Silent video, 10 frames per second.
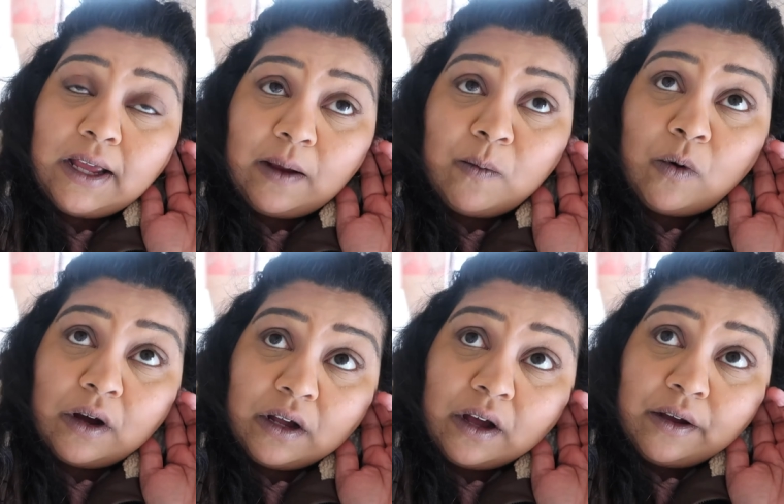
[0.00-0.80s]
in
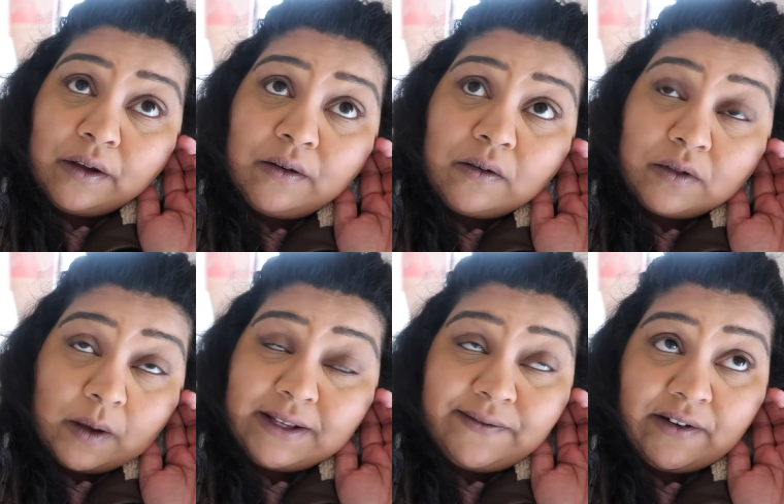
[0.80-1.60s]
one go
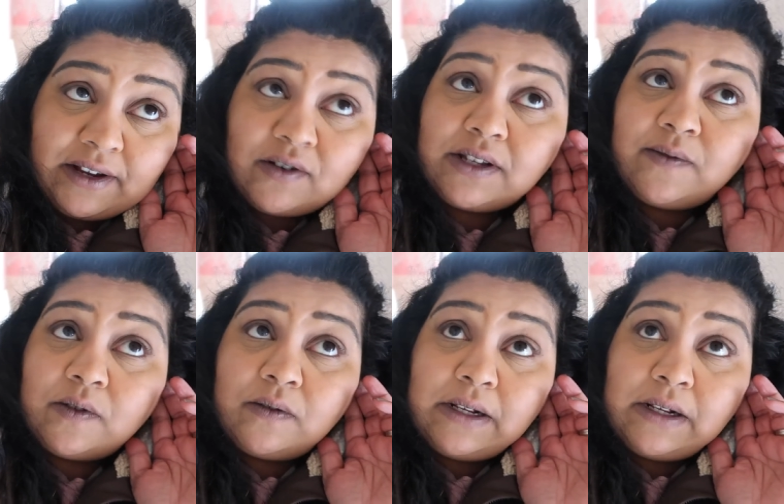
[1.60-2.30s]
although it's very stressful